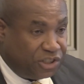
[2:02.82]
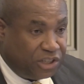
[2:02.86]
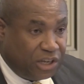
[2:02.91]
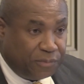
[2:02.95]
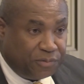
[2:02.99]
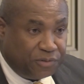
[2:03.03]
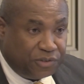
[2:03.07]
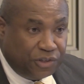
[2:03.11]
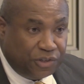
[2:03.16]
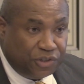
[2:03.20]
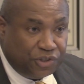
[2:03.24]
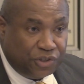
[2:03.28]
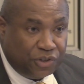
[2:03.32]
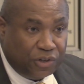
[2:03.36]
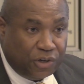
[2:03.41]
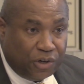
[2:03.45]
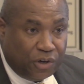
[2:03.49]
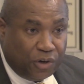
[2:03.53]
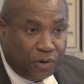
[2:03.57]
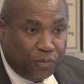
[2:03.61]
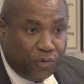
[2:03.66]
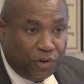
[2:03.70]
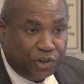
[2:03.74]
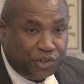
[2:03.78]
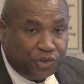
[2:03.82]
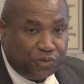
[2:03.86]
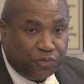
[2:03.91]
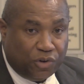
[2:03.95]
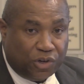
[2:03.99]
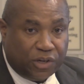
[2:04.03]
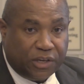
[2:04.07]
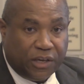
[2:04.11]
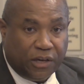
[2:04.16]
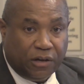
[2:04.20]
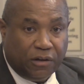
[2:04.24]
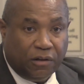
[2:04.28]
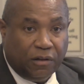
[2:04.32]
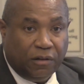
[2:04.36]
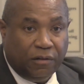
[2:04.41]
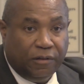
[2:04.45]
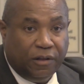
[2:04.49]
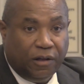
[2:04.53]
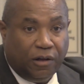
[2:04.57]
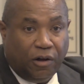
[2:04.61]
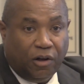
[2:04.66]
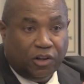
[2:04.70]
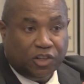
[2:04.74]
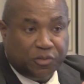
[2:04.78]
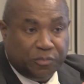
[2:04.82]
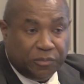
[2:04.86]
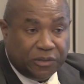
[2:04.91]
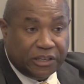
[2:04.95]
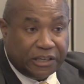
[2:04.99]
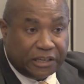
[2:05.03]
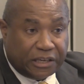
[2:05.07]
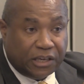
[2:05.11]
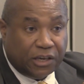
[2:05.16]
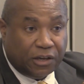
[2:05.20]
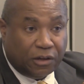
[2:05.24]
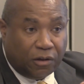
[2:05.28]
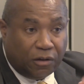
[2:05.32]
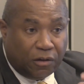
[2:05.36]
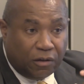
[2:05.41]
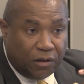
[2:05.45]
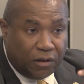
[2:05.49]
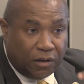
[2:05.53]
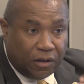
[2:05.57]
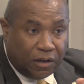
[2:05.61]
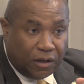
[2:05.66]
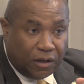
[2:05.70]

substance which will ultimately kill